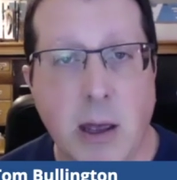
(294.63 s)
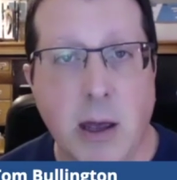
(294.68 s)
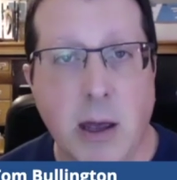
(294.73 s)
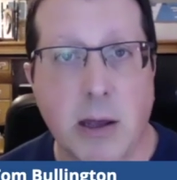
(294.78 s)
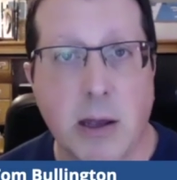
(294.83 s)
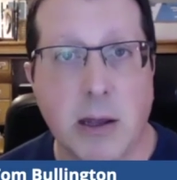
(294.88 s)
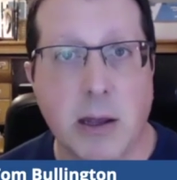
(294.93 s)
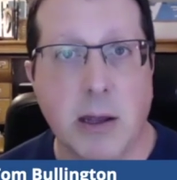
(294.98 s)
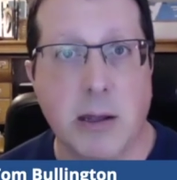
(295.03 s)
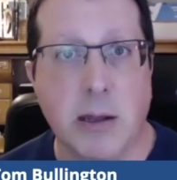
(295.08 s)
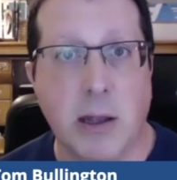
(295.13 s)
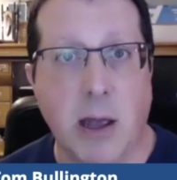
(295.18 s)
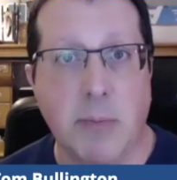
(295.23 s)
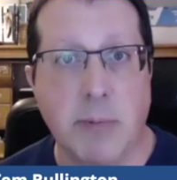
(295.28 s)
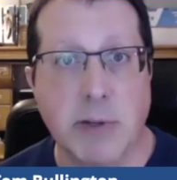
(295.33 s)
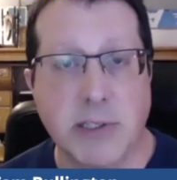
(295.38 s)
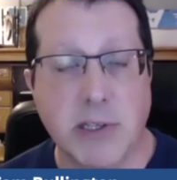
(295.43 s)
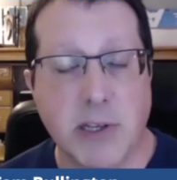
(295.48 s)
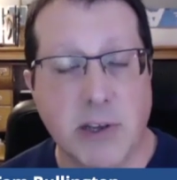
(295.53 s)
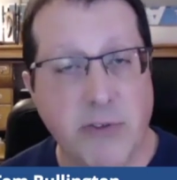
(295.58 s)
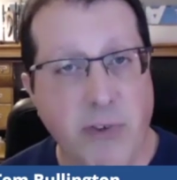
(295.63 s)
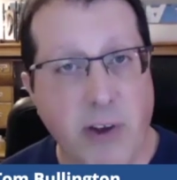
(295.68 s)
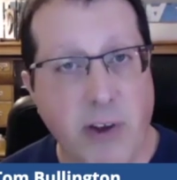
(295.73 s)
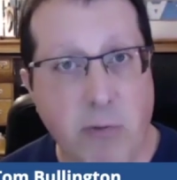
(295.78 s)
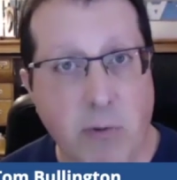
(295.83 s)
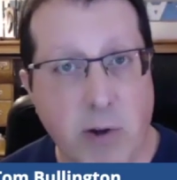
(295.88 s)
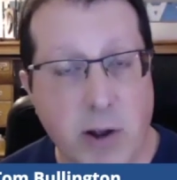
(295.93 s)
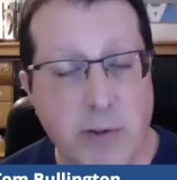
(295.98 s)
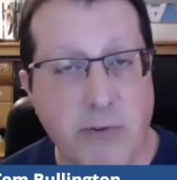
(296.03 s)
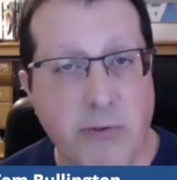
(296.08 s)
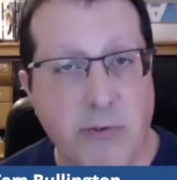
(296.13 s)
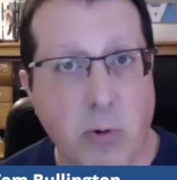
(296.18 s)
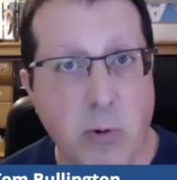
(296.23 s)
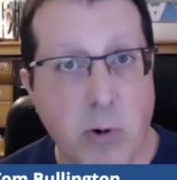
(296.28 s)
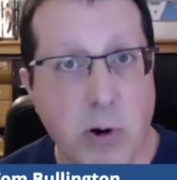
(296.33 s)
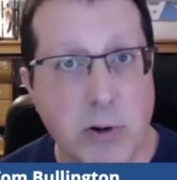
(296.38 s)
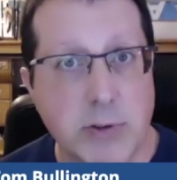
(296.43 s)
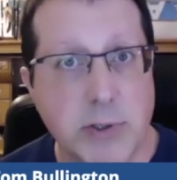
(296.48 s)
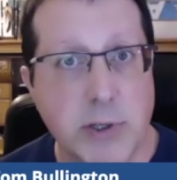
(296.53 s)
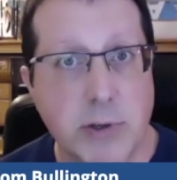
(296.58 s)
Again, I'm at
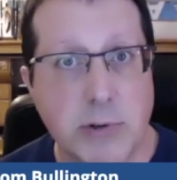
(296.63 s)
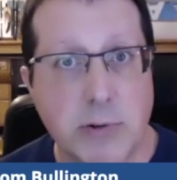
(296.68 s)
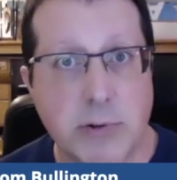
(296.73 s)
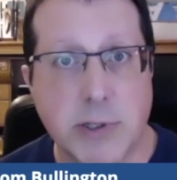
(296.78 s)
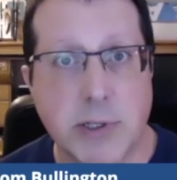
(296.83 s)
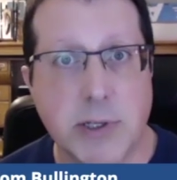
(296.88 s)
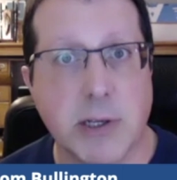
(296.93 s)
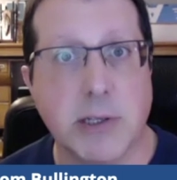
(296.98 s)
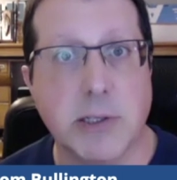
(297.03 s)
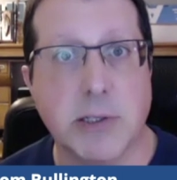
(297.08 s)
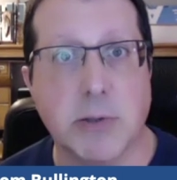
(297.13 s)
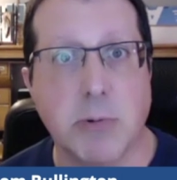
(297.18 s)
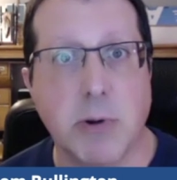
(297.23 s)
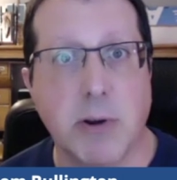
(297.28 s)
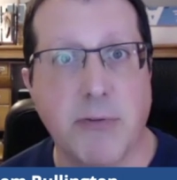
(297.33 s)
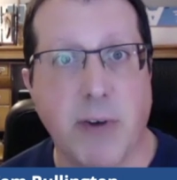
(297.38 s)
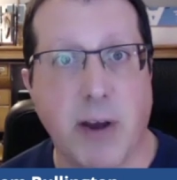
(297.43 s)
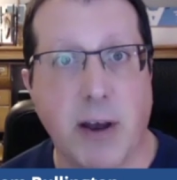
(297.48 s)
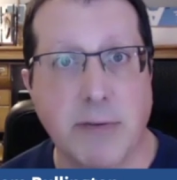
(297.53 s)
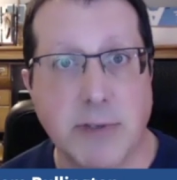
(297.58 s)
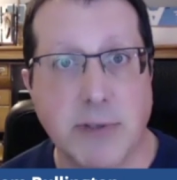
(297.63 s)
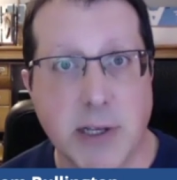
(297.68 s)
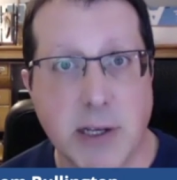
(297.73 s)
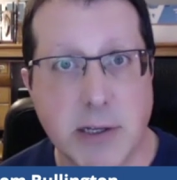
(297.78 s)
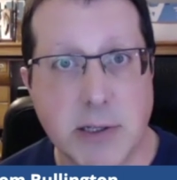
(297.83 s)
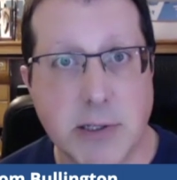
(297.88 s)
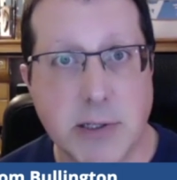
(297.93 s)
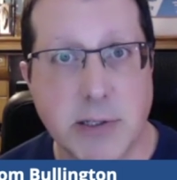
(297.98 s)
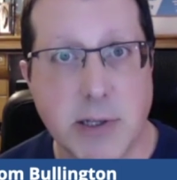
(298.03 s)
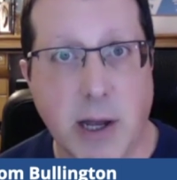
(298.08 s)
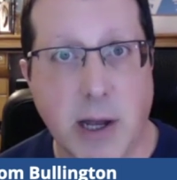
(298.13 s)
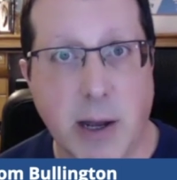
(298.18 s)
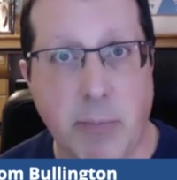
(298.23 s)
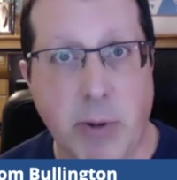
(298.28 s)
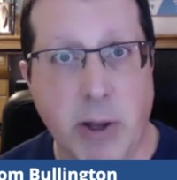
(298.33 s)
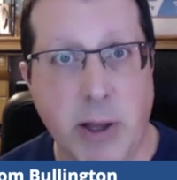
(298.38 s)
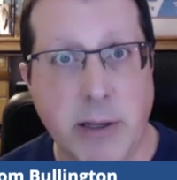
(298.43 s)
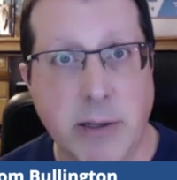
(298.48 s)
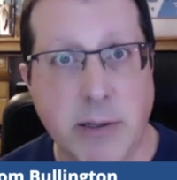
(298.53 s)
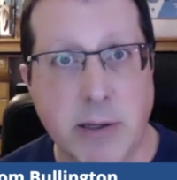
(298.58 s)
651-402-6356, Tom
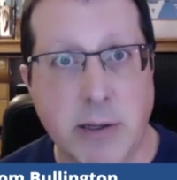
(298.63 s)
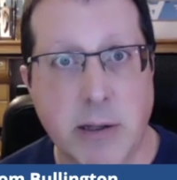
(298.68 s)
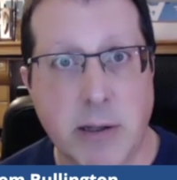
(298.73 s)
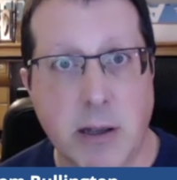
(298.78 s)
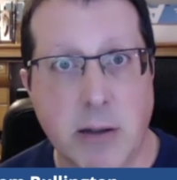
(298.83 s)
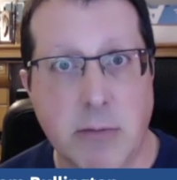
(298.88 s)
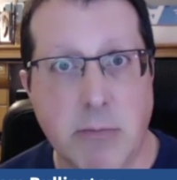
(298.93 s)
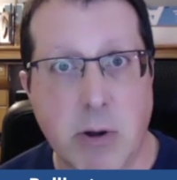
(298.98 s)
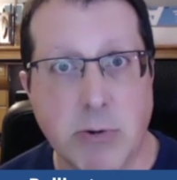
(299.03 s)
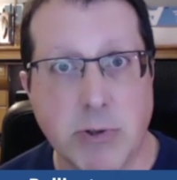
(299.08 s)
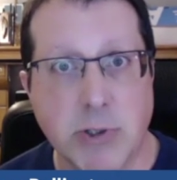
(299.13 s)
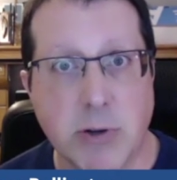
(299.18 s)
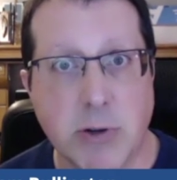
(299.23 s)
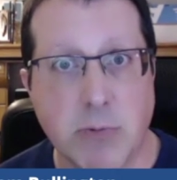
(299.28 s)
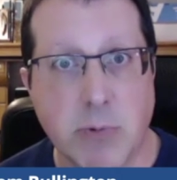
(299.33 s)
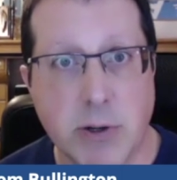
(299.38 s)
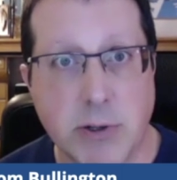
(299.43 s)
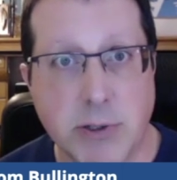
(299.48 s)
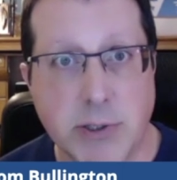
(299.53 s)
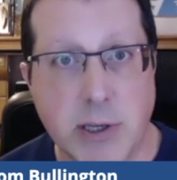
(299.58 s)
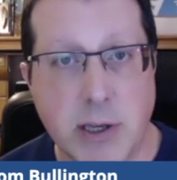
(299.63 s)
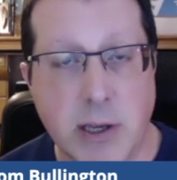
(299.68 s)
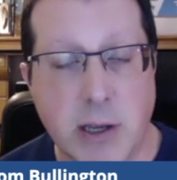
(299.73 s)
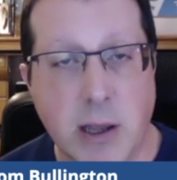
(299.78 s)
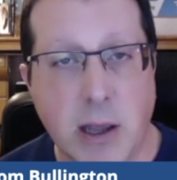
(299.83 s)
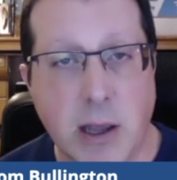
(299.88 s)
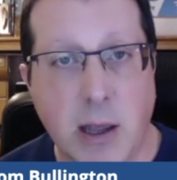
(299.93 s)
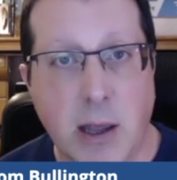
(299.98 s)
Bullington, InMotion Realty,